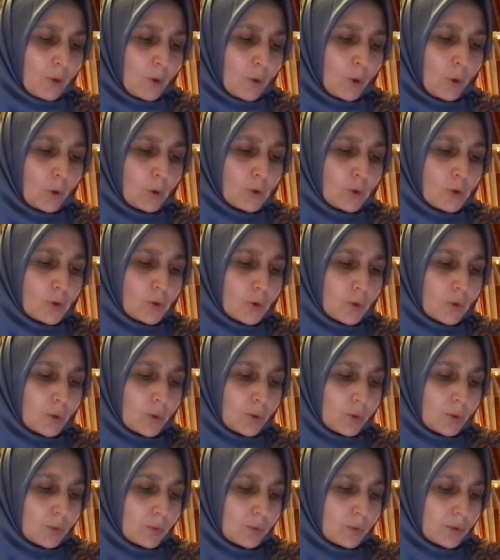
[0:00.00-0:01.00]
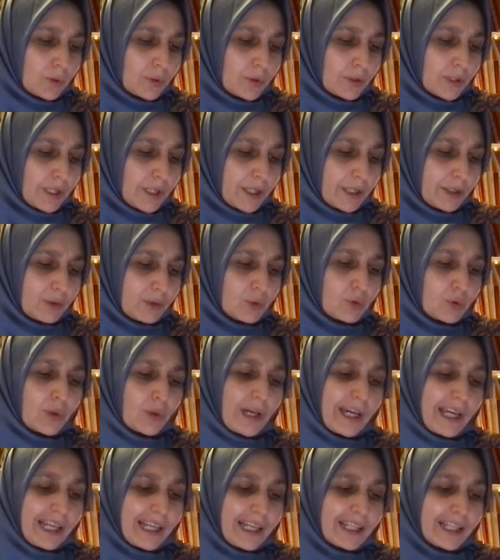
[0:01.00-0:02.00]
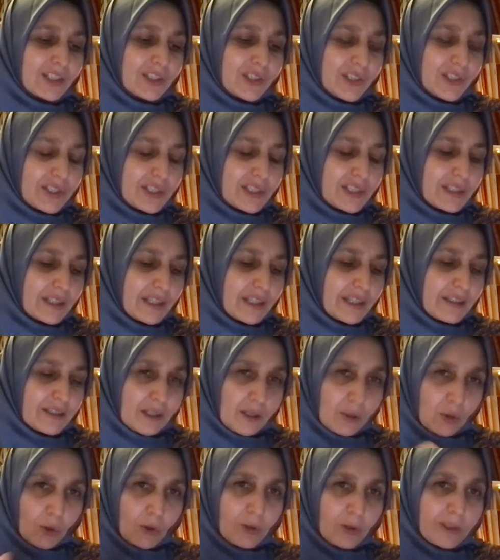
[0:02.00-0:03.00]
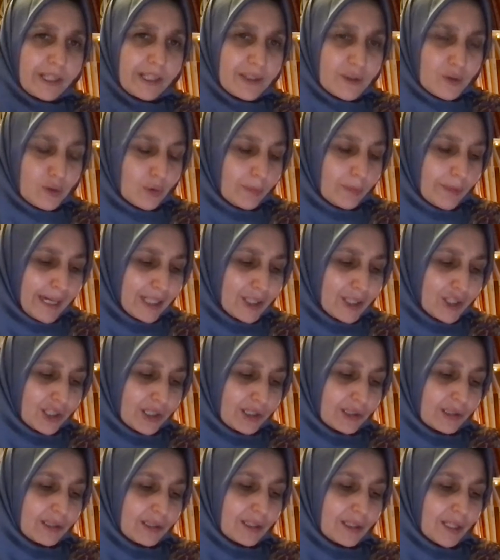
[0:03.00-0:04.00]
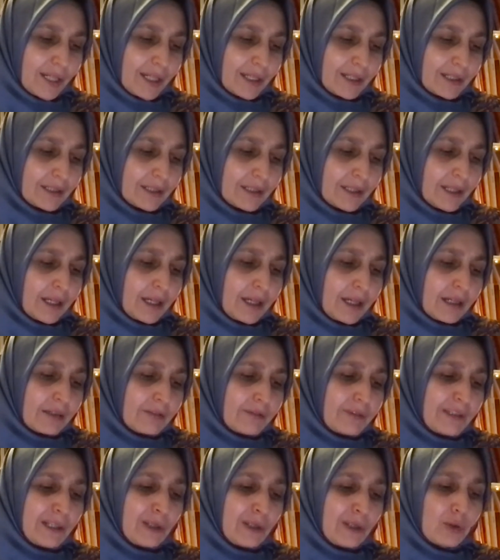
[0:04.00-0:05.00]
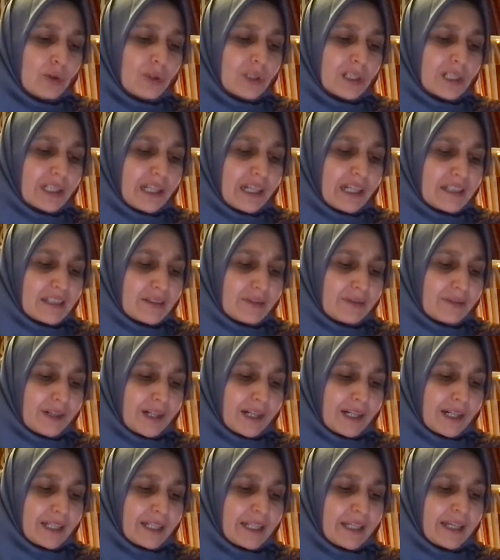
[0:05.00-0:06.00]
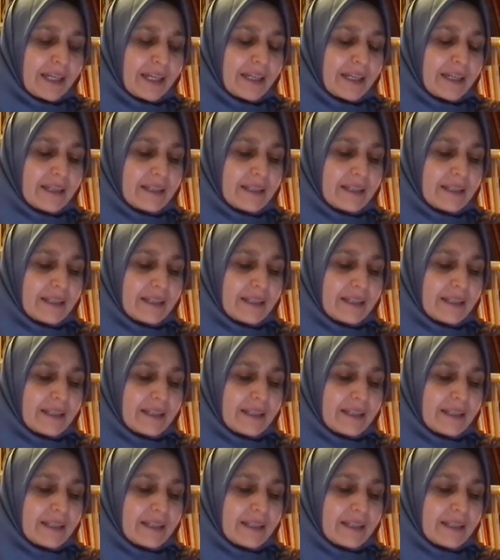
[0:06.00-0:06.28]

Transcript: also, okay, to electricity as a whole, as you mentioned, and will you classify it